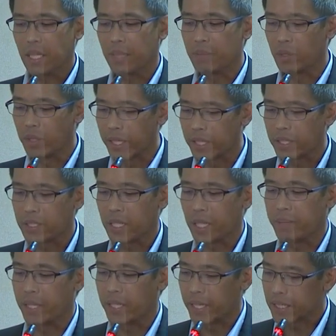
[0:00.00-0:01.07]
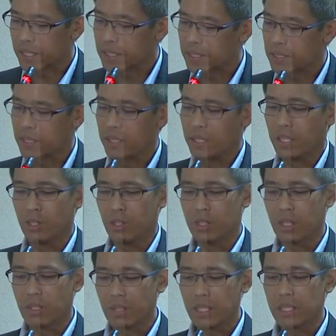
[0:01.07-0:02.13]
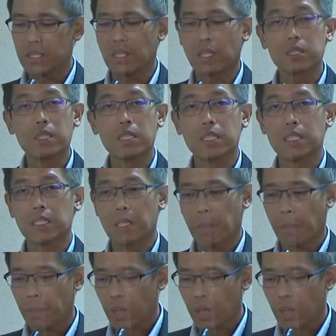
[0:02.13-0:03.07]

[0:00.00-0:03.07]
MOH, MAS, insurers, doctors,